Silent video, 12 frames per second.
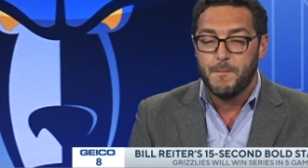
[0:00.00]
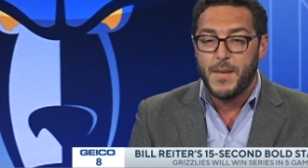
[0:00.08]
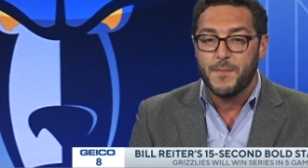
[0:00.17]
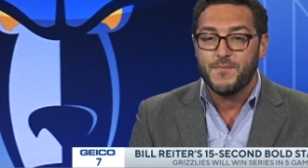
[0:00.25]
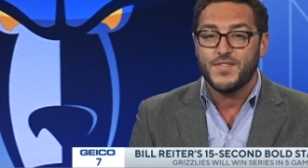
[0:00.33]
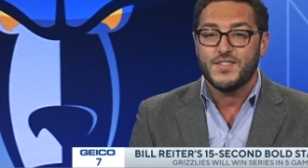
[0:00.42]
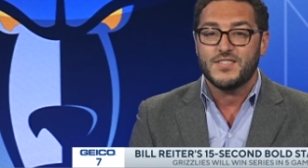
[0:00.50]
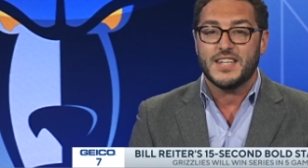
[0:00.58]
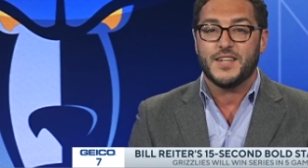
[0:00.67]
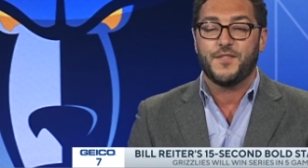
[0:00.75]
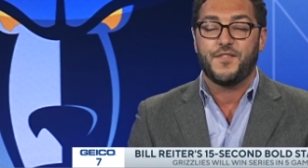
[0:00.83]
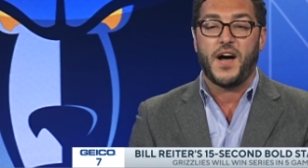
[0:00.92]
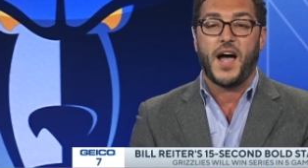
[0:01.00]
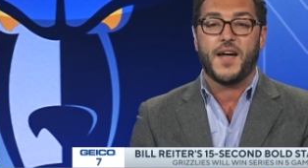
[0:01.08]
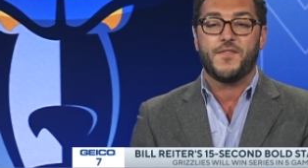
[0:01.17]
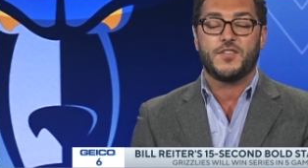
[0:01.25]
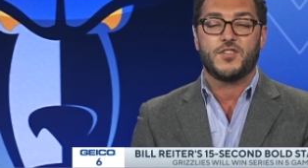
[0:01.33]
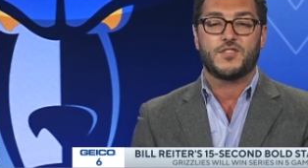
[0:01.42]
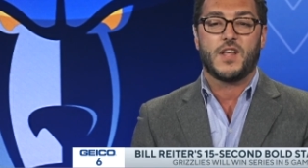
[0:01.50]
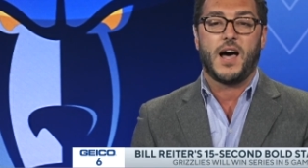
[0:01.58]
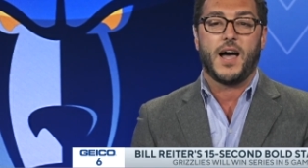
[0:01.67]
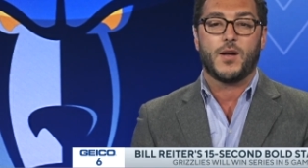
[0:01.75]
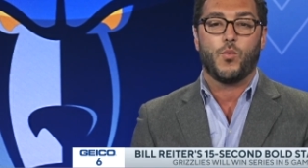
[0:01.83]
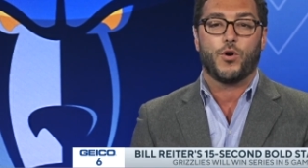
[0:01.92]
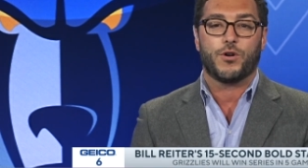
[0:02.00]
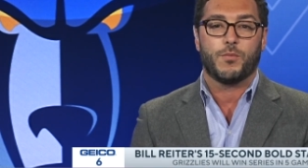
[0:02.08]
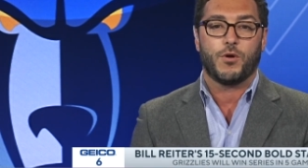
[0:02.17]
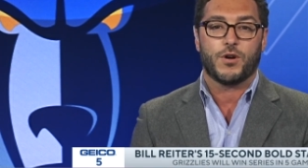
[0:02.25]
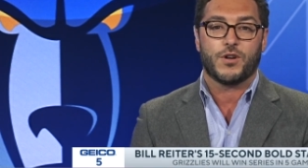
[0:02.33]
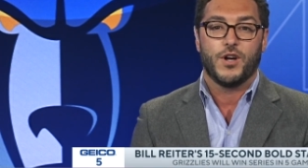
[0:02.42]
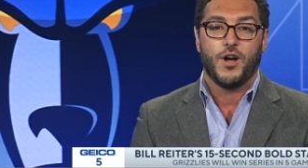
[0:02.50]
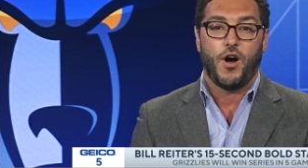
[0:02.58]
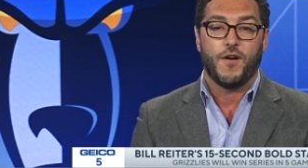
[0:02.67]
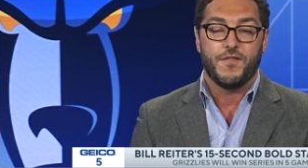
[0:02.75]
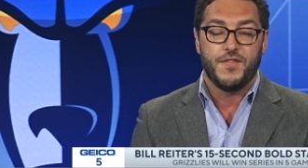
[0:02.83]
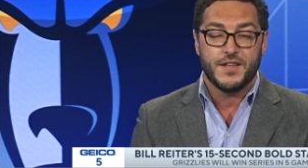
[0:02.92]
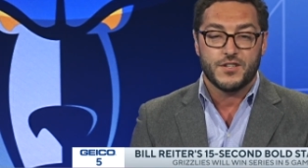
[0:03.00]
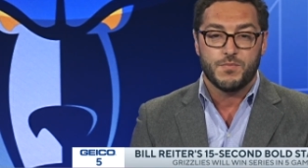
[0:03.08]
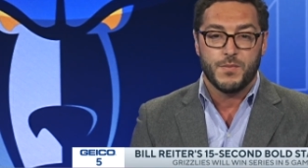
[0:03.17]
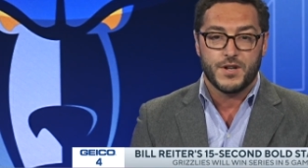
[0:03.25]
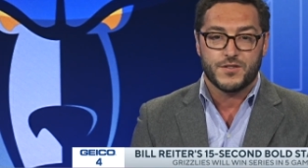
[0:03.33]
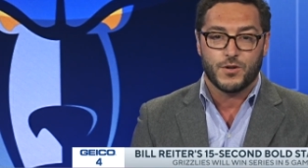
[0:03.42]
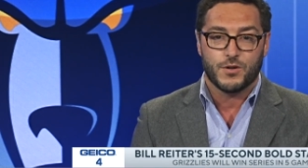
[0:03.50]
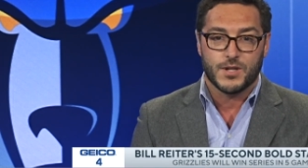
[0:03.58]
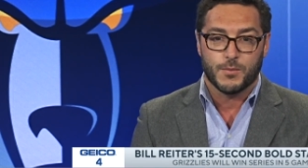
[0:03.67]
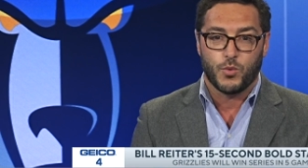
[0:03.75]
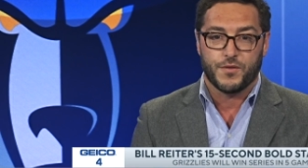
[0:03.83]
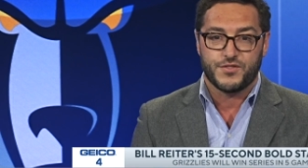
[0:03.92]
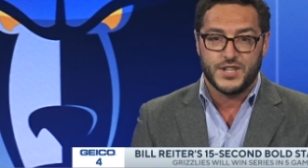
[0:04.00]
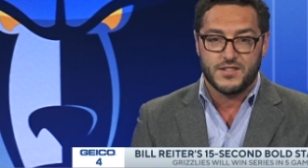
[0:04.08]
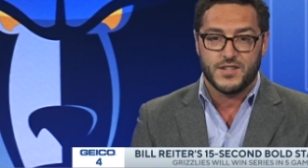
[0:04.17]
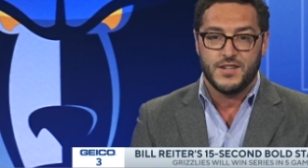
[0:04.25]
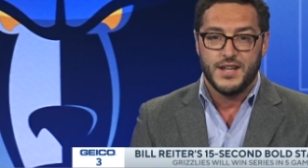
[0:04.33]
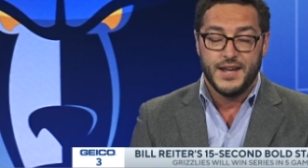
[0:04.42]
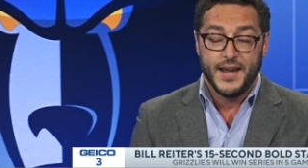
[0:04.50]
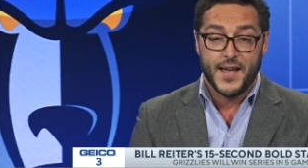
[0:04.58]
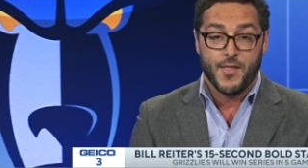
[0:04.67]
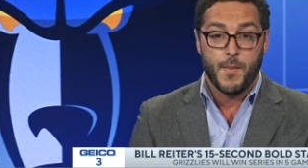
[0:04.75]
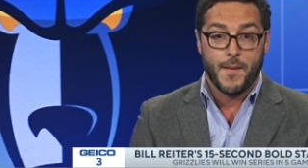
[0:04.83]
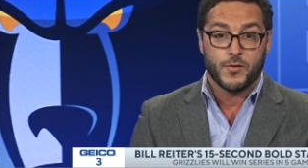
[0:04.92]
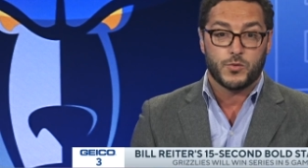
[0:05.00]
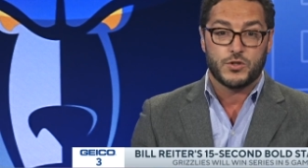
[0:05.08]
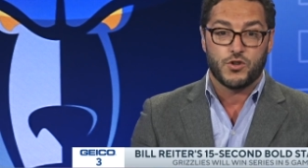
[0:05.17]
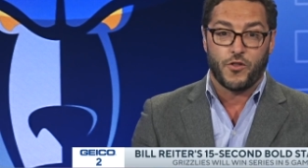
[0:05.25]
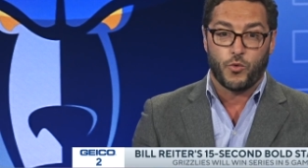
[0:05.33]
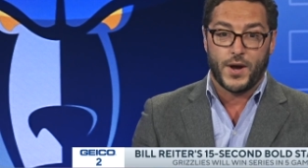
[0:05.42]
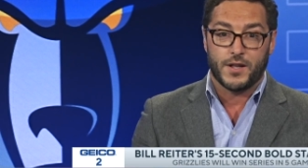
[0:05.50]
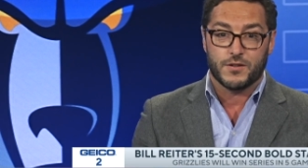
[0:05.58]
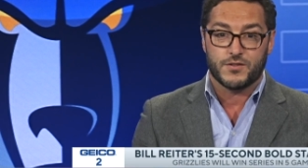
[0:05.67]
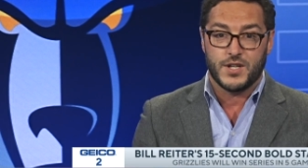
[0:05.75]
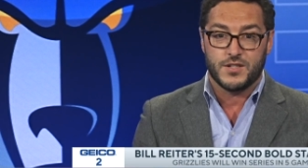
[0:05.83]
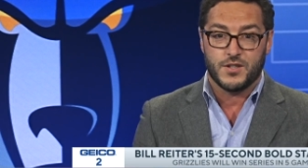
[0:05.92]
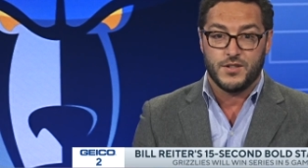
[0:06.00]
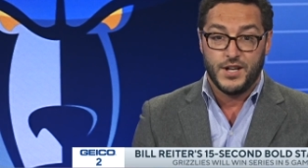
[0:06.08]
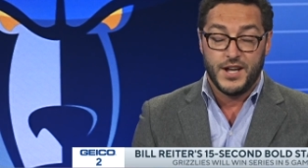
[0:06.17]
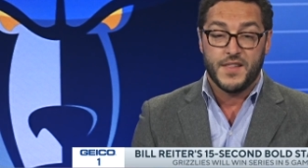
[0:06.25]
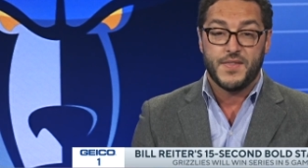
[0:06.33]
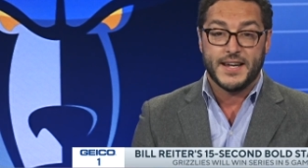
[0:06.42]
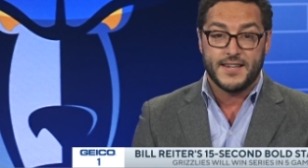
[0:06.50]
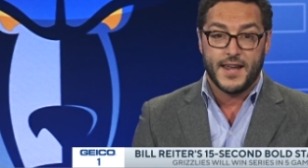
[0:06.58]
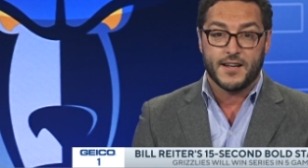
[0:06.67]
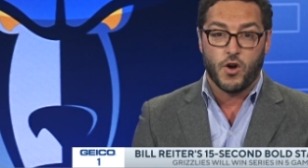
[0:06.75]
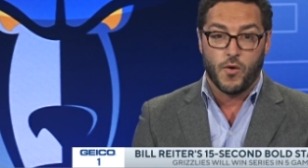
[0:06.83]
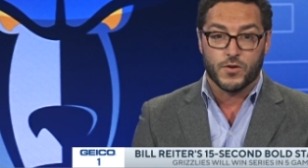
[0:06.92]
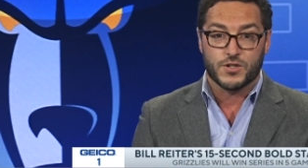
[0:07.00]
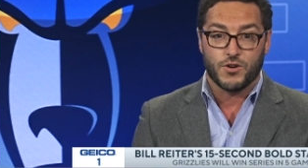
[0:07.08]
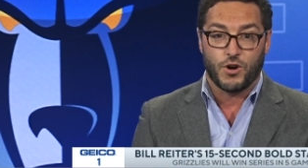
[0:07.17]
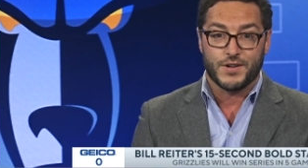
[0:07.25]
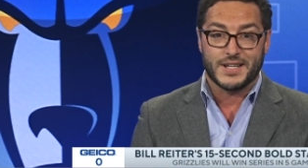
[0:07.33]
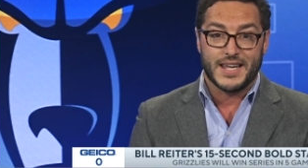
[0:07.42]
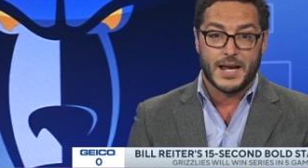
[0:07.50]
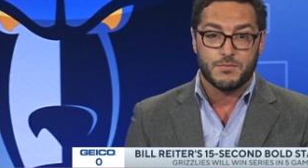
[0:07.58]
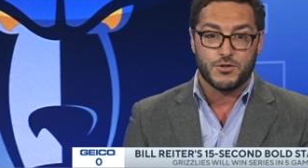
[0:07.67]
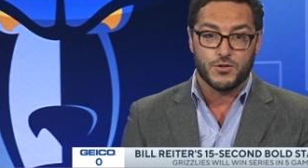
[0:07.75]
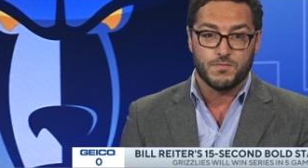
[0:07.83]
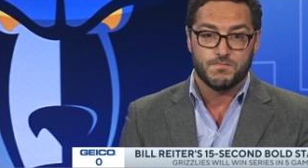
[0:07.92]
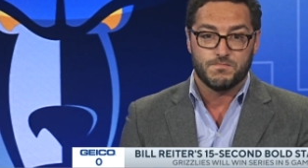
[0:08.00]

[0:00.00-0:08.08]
Memphis in 5. This is the high water mark of this Minnesota Timberwolves season, and the Memphis we saw in the regular season, they take over starting in game 2.